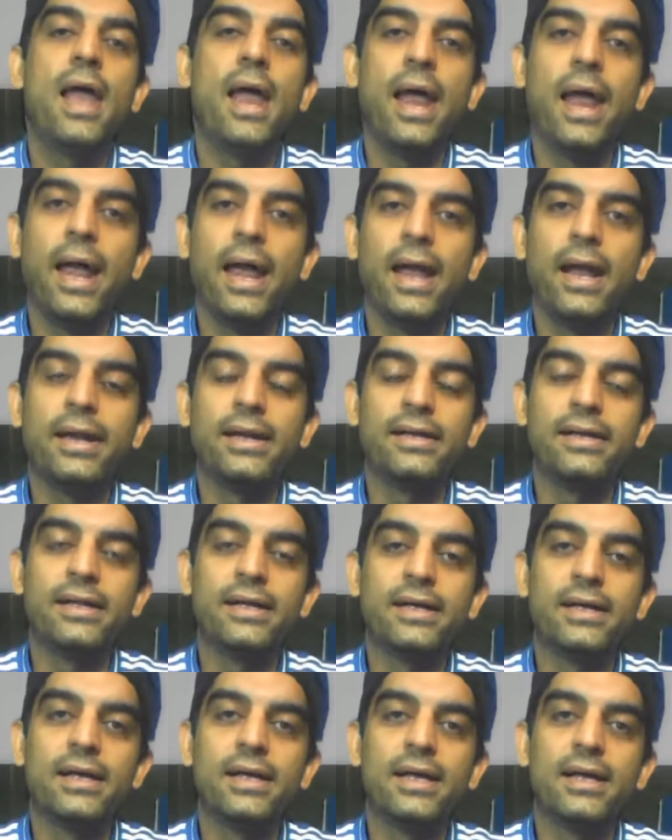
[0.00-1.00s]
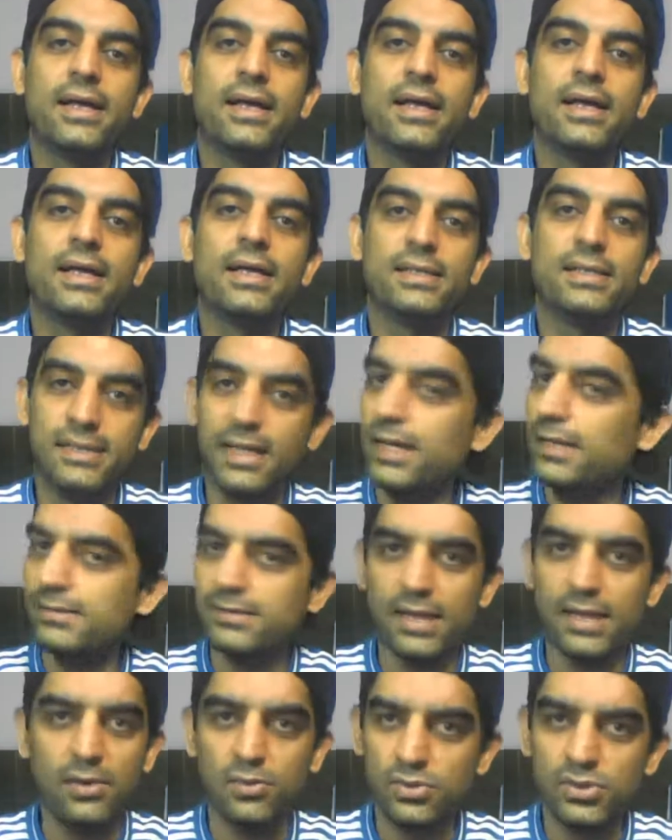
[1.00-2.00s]
and
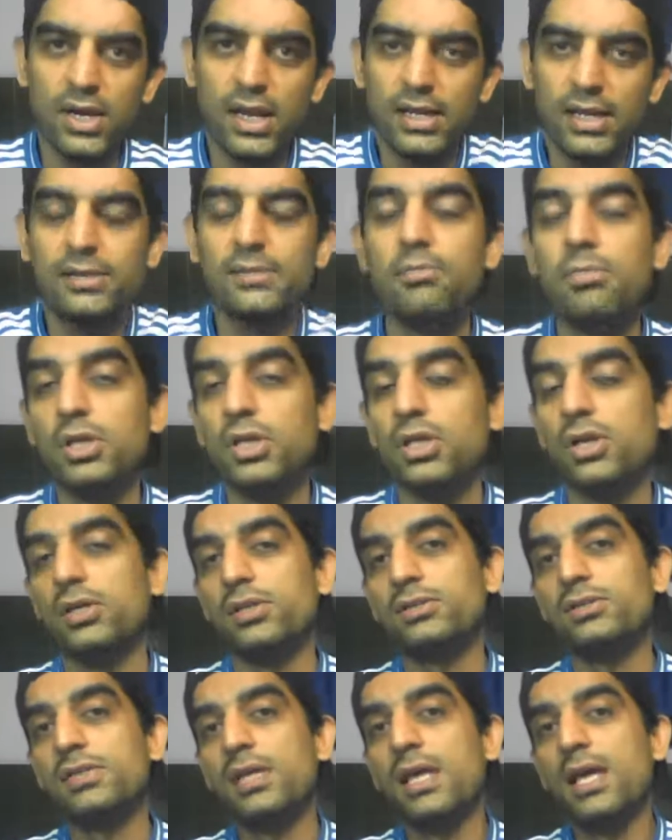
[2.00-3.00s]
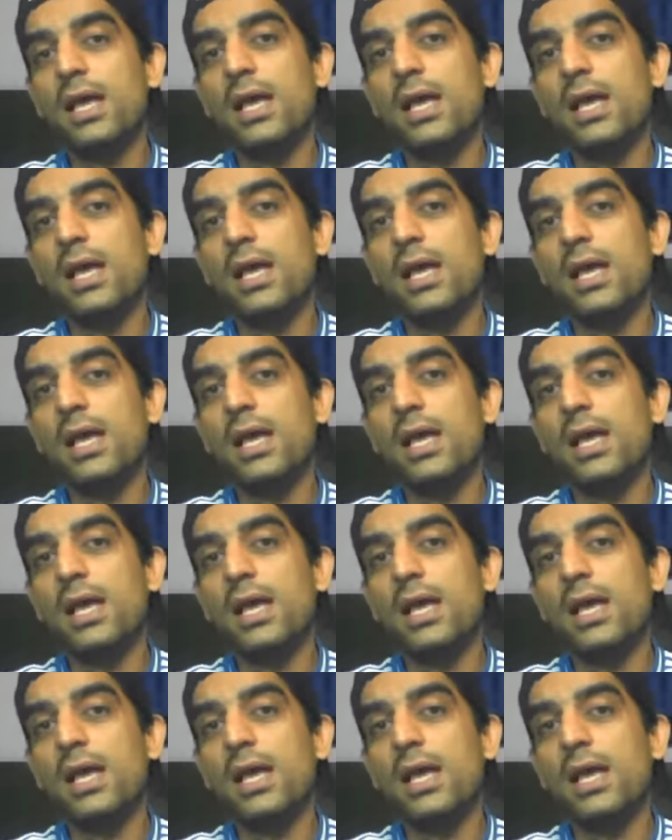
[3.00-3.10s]
yes, I was right because